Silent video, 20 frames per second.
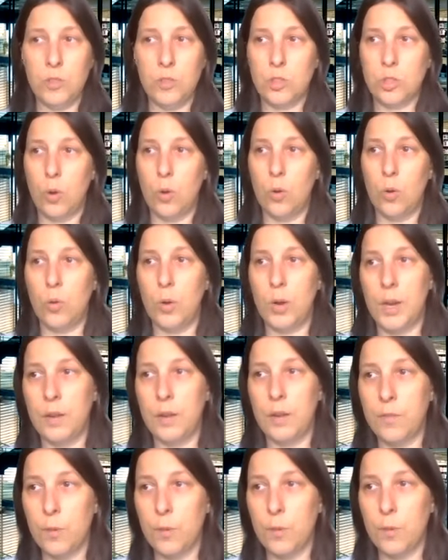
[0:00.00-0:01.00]
So
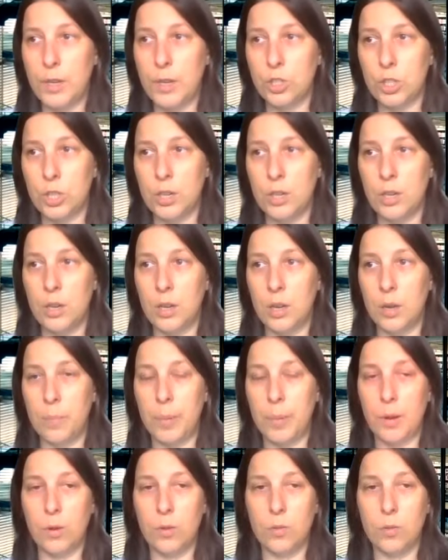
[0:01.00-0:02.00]
information
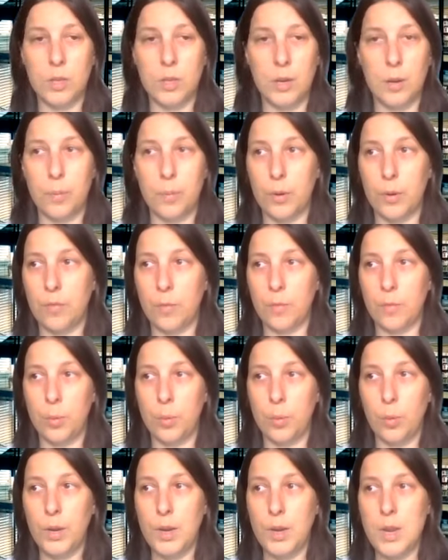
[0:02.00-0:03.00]
about the number of
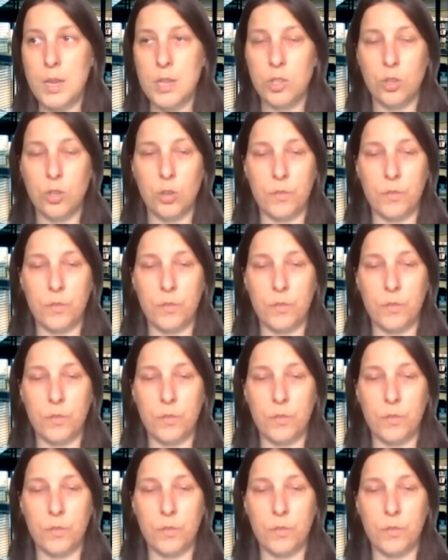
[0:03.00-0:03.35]
employees,